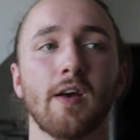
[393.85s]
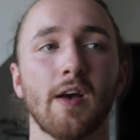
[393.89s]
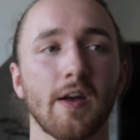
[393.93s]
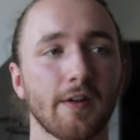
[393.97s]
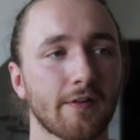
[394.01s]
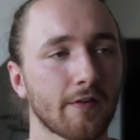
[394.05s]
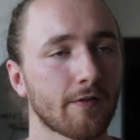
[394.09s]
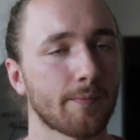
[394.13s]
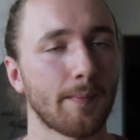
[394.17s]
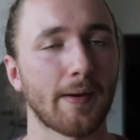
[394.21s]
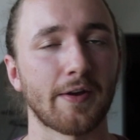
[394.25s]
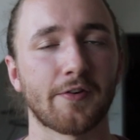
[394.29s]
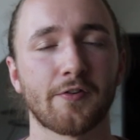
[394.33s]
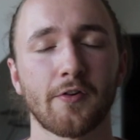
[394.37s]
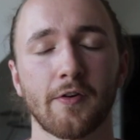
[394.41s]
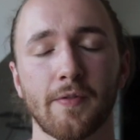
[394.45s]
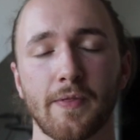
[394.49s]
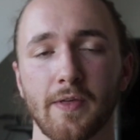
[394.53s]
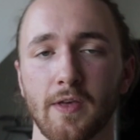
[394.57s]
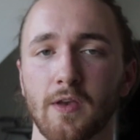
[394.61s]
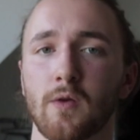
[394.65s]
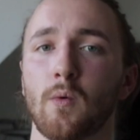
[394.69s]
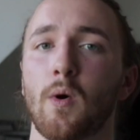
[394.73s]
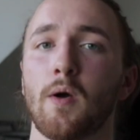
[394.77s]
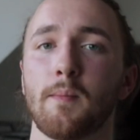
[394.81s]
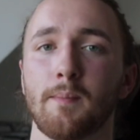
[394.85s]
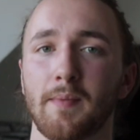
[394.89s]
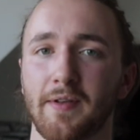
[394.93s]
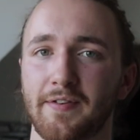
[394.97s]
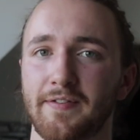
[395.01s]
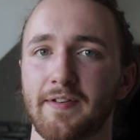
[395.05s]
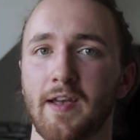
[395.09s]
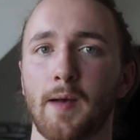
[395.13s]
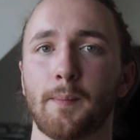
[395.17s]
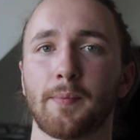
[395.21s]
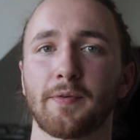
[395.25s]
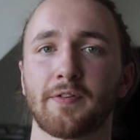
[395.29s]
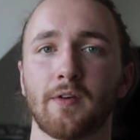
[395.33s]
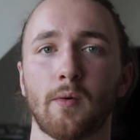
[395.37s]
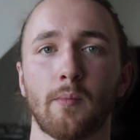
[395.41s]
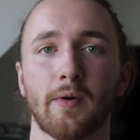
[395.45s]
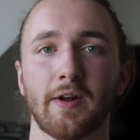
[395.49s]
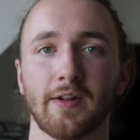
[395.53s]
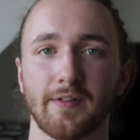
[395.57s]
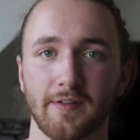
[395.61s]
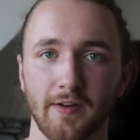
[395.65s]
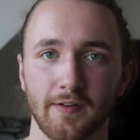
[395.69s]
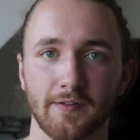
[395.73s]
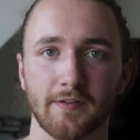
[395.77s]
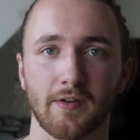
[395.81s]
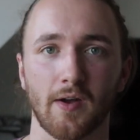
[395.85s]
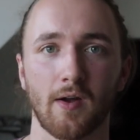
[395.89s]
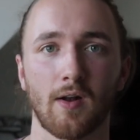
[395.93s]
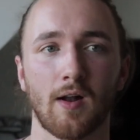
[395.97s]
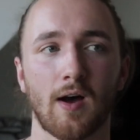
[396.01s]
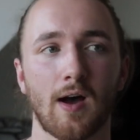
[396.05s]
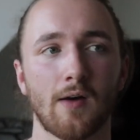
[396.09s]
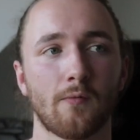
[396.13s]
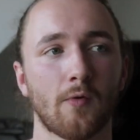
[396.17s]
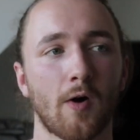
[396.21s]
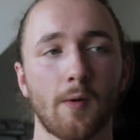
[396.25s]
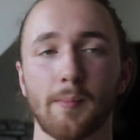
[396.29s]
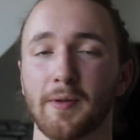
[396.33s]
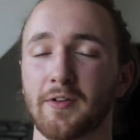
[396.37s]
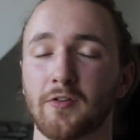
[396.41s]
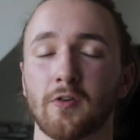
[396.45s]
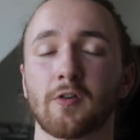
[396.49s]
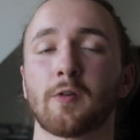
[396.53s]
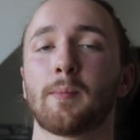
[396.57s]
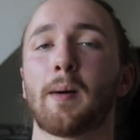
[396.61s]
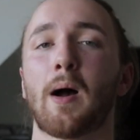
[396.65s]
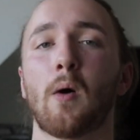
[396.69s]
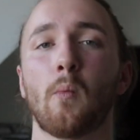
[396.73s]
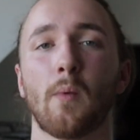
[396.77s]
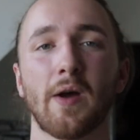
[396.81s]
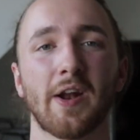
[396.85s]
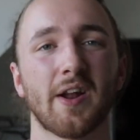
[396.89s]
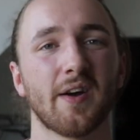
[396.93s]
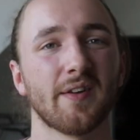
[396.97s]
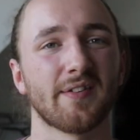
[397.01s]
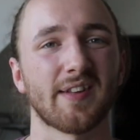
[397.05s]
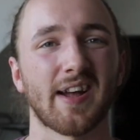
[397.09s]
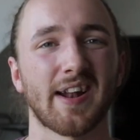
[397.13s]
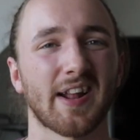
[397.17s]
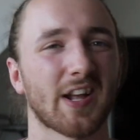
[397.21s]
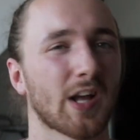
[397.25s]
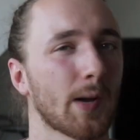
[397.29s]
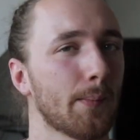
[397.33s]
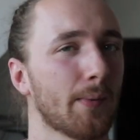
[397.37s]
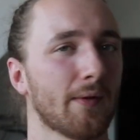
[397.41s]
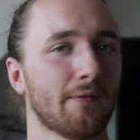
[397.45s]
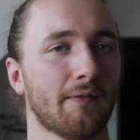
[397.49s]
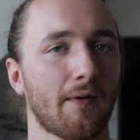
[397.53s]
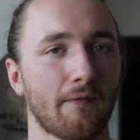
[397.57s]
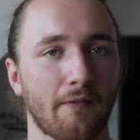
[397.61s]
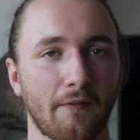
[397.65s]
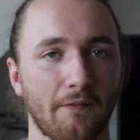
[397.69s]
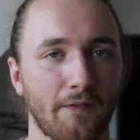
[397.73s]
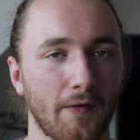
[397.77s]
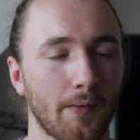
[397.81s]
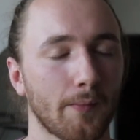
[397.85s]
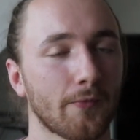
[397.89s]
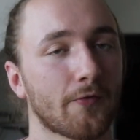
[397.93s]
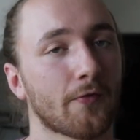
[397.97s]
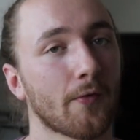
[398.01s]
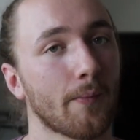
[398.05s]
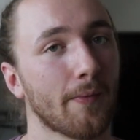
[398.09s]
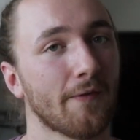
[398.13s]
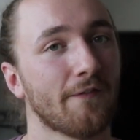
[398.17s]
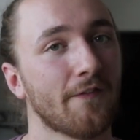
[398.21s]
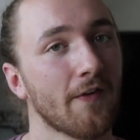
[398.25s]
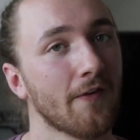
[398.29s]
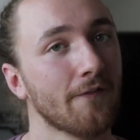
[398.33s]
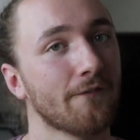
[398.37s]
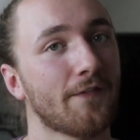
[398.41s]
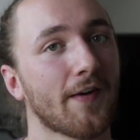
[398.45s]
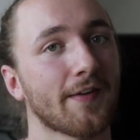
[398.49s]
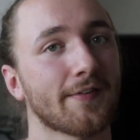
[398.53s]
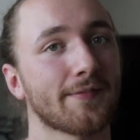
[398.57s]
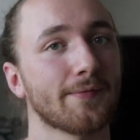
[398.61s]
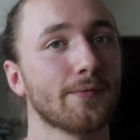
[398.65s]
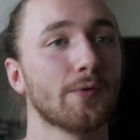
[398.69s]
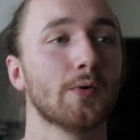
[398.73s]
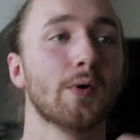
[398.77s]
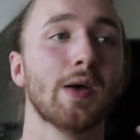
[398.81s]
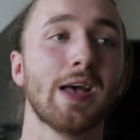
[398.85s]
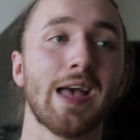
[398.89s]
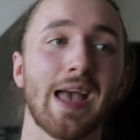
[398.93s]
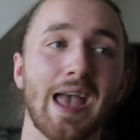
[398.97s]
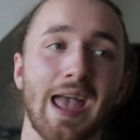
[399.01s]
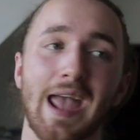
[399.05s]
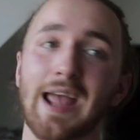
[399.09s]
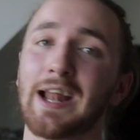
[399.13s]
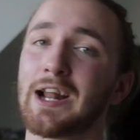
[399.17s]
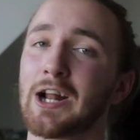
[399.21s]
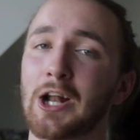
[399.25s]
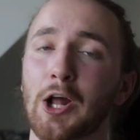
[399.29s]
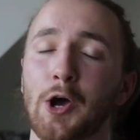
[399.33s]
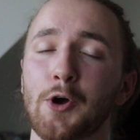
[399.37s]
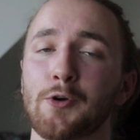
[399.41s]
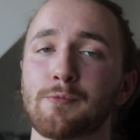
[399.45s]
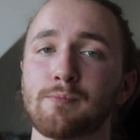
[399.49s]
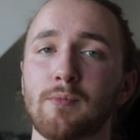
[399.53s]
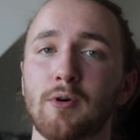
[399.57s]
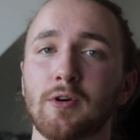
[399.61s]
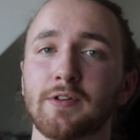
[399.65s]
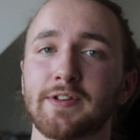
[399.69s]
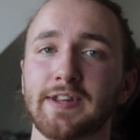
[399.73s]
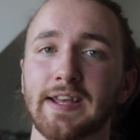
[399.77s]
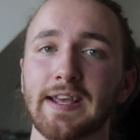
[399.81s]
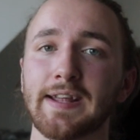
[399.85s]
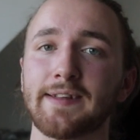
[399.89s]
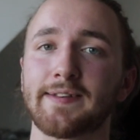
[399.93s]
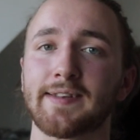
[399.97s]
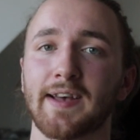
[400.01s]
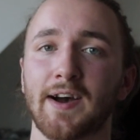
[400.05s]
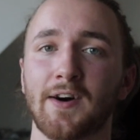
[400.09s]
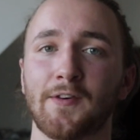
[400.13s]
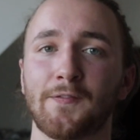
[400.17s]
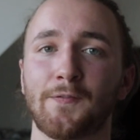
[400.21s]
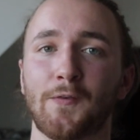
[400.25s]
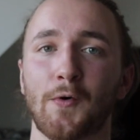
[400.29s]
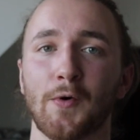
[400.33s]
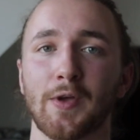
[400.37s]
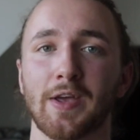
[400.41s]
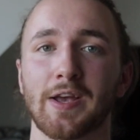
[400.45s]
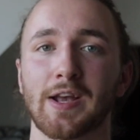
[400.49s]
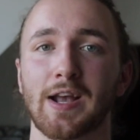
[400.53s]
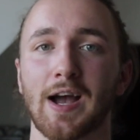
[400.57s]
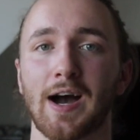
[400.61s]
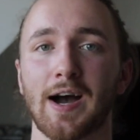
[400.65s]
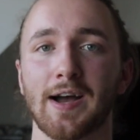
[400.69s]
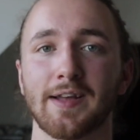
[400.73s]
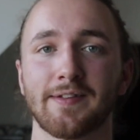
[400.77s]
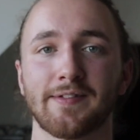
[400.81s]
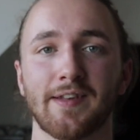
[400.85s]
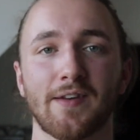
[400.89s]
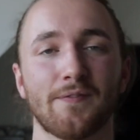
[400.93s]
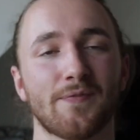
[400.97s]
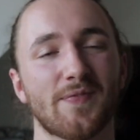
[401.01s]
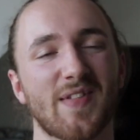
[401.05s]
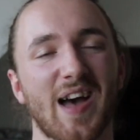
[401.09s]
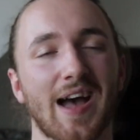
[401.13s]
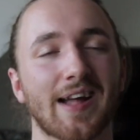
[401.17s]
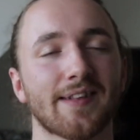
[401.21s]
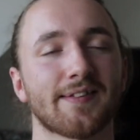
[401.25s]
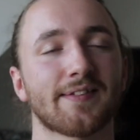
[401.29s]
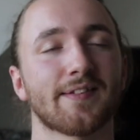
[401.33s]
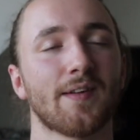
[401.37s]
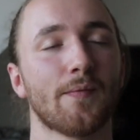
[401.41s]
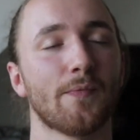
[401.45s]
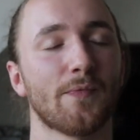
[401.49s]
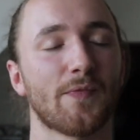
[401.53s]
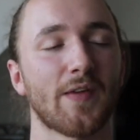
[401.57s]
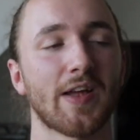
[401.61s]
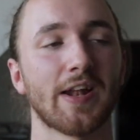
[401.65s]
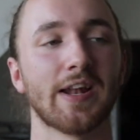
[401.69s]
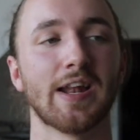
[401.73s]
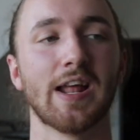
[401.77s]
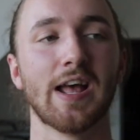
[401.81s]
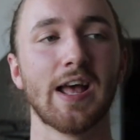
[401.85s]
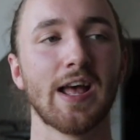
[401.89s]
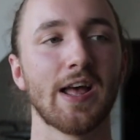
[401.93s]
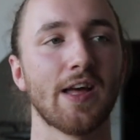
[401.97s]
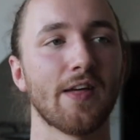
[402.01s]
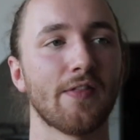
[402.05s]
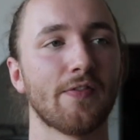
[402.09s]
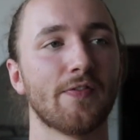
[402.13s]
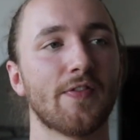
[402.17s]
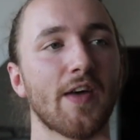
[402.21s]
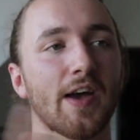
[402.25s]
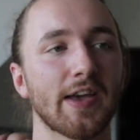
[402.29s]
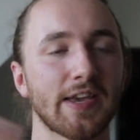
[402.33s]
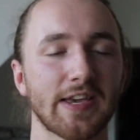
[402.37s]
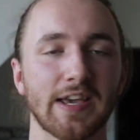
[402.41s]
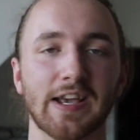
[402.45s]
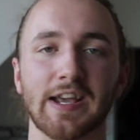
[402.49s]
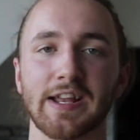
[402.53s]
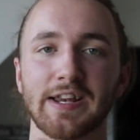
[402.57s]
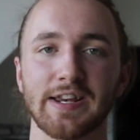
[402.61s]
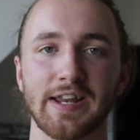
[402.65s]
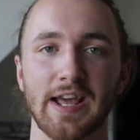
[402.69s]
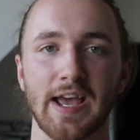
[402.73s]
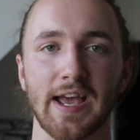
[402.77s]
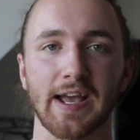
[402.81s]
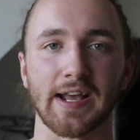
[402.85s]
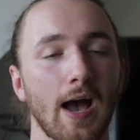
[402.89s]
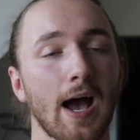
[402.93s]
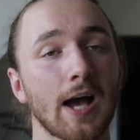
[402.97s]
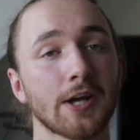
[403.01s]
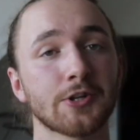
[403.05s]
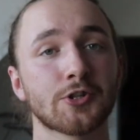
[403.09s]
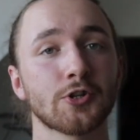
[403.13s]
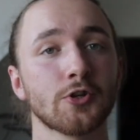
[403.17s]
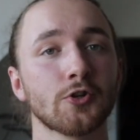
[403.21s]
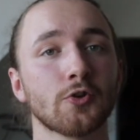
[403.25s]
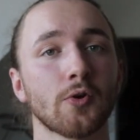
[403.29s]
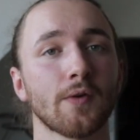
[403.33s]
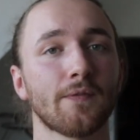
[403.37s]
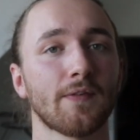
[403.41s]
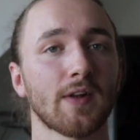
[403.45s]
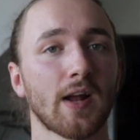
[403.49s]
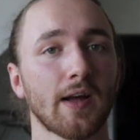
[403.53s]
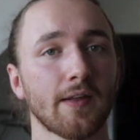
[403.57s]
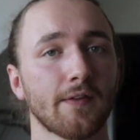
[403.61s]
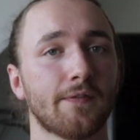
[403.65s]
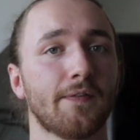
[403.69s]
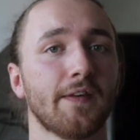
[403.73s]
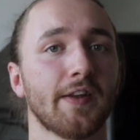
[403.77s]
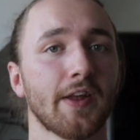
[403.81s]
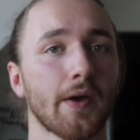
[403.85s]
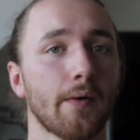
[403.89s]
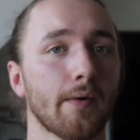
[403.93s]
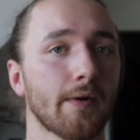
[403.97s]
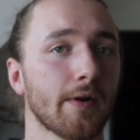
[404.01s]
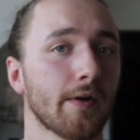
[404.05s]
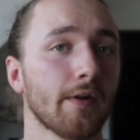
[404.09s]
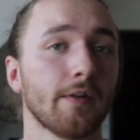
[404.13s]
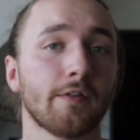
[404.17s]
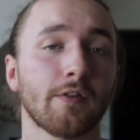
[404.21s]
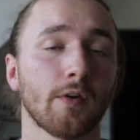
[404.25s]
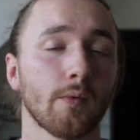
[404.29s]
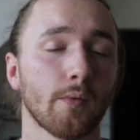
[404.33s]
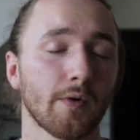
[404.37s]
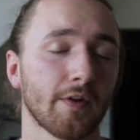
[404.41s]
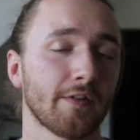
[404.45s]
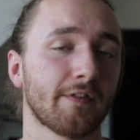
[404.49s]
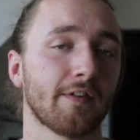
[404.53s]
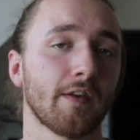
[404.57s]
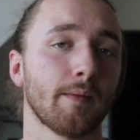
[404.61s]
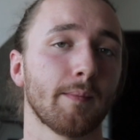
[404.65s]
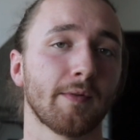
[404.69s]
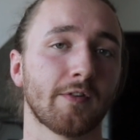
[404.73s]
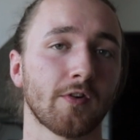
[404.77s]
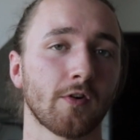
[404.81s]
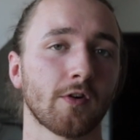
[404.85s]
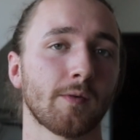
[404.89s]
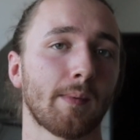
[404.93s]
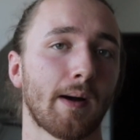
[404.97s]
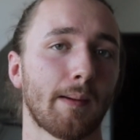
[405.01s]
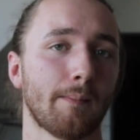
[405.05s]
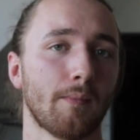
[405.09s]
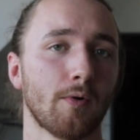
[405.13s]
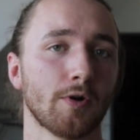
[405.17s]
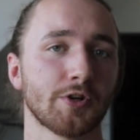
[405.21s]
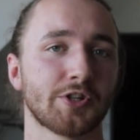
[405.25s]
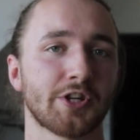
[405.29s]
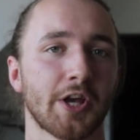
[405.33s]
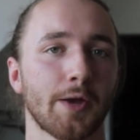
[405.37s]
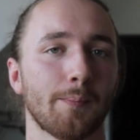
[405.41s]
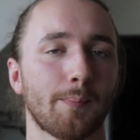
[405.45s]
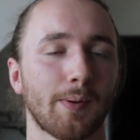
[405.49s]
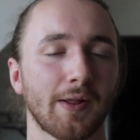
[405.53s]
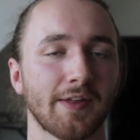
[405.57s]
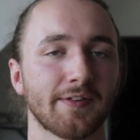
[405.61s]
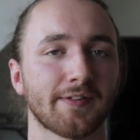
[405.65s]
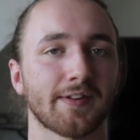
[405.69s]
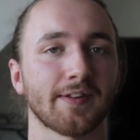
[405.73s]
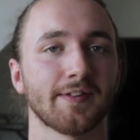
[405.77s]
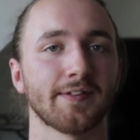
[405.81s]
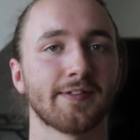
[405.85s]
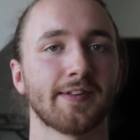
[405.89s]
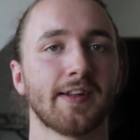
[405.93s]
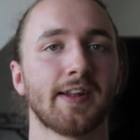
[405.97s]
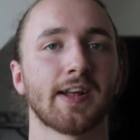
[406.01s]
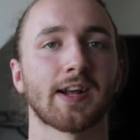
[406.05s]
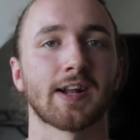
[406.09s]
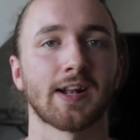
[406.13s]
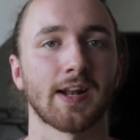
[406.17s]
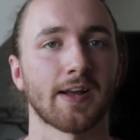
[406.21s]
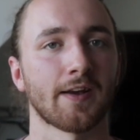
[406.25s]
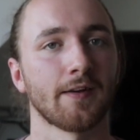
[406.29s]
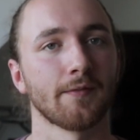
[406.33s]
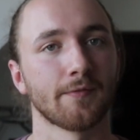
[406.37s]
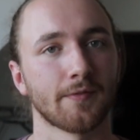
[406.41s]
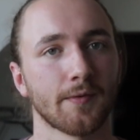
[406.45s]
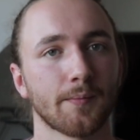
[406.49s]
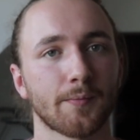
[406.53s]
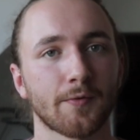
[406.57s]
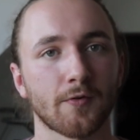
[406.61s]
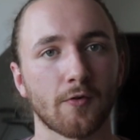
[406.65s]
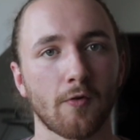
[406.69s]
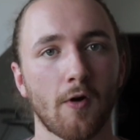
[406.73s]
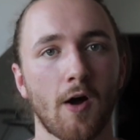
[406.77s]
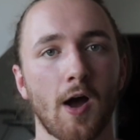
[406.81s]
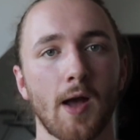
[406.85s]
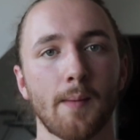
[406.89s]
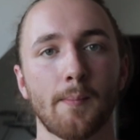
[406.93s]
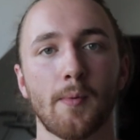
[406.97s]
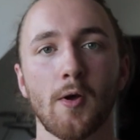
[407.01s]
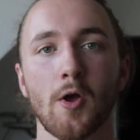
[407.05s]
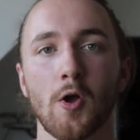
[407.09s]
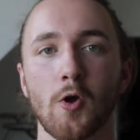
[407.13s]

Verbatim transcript: Just make sure that you won't miss the episode when it does go live, where I'll be talking about Widows and a couple of other films from the film festival in a load more detail for you guys, if that's something that you can dig. As usual, if you like this video and you do want to see me talk about more shit, please consider clicking subscribe.